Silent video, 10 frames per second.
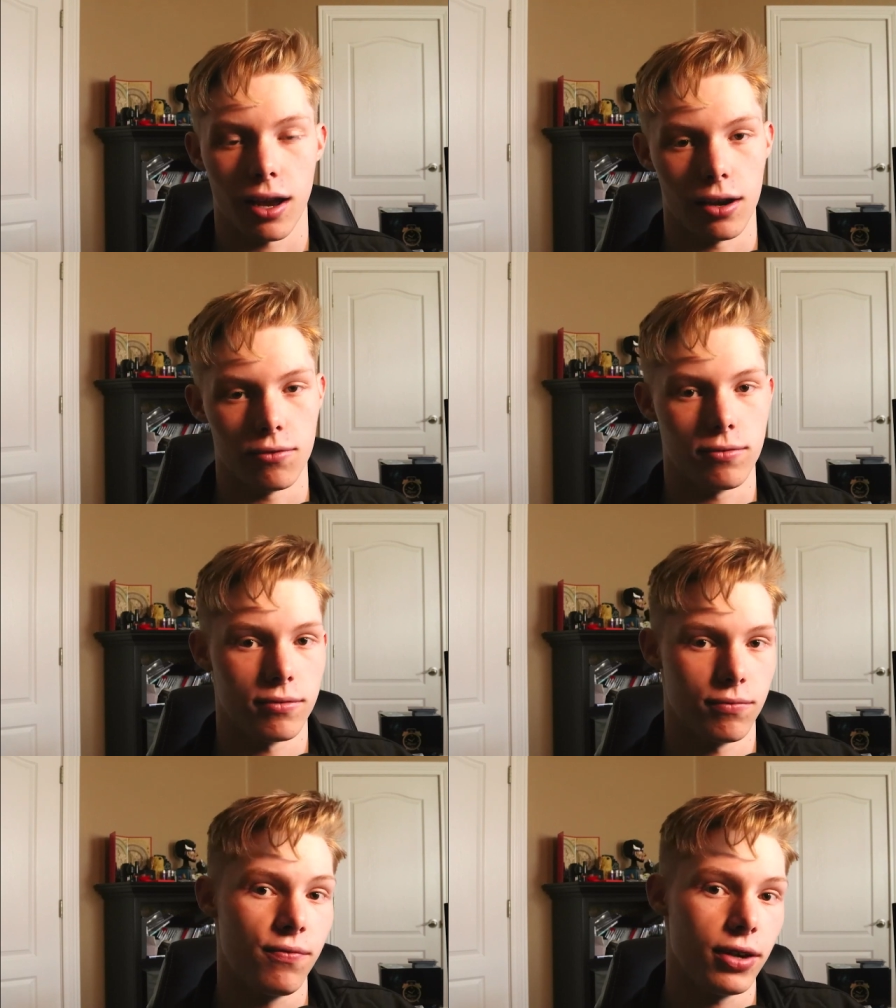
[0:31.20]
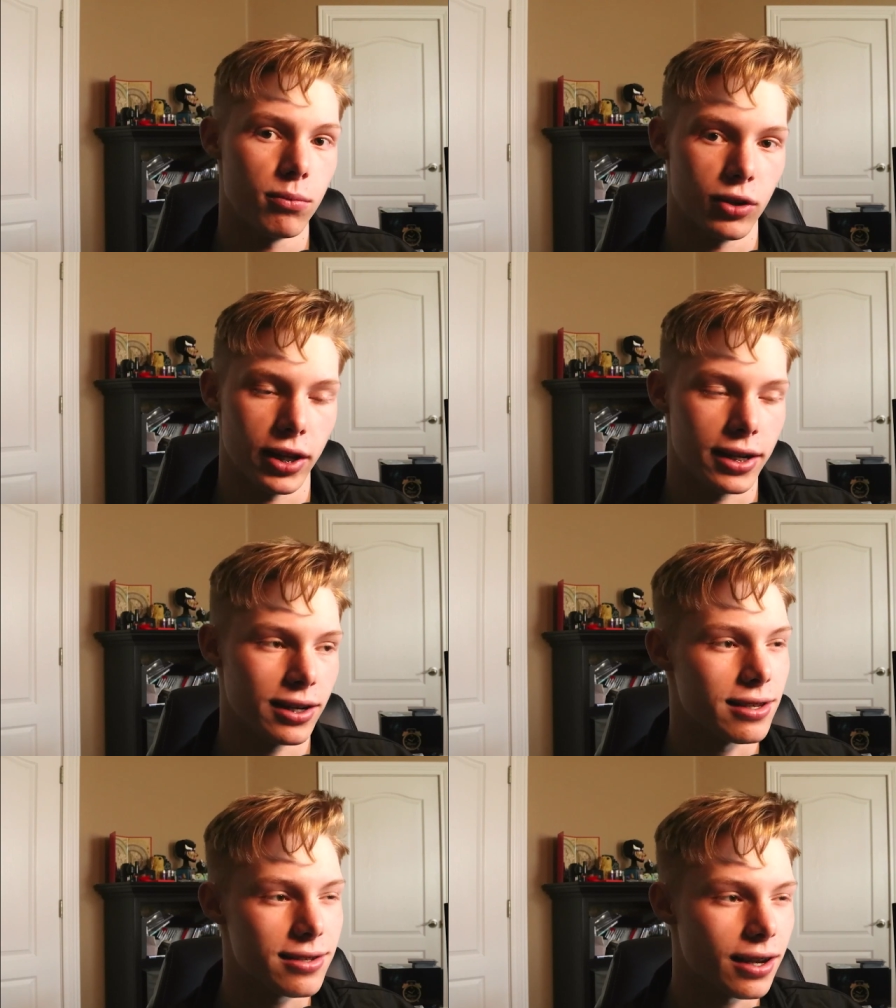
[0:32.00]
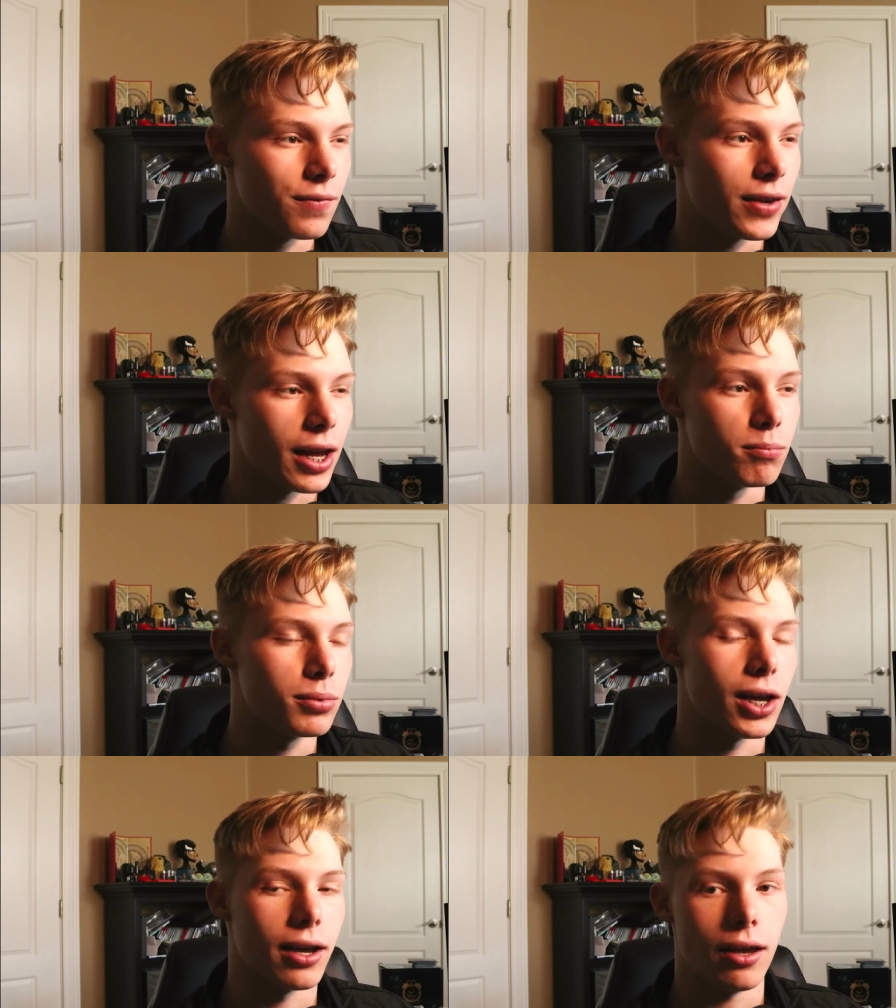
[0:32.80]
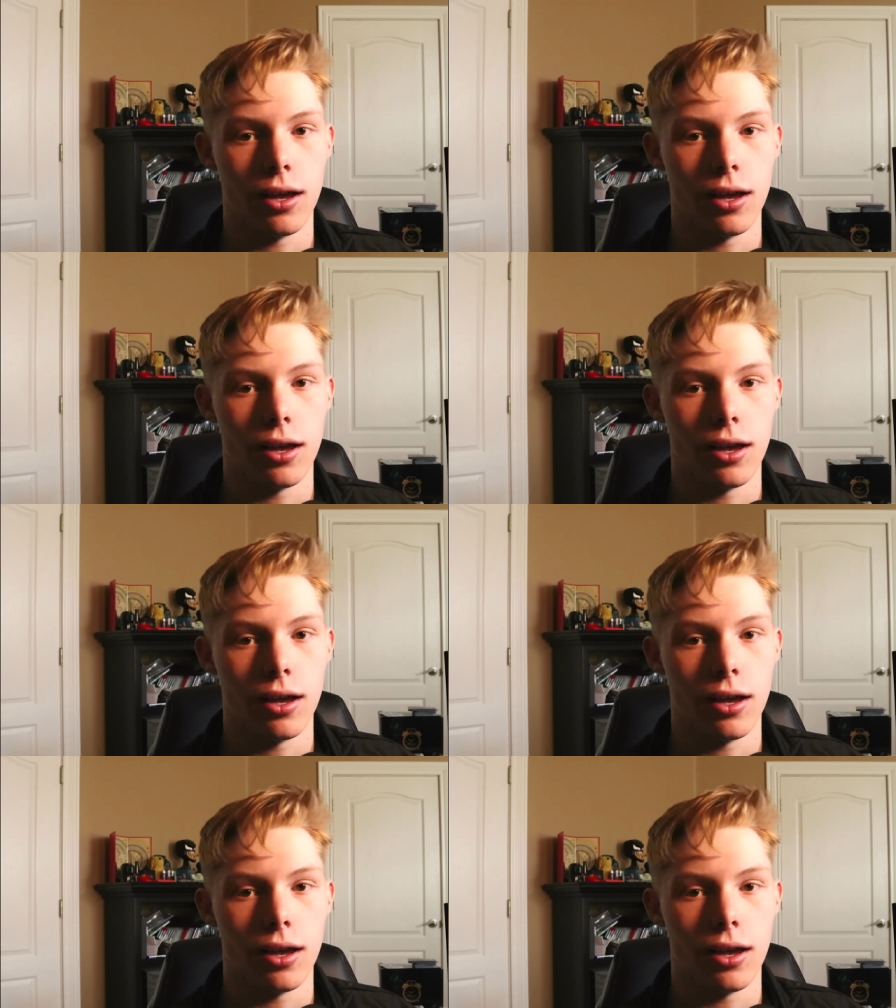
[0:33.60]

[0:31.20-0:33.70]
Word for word: and film related instead of gameplay.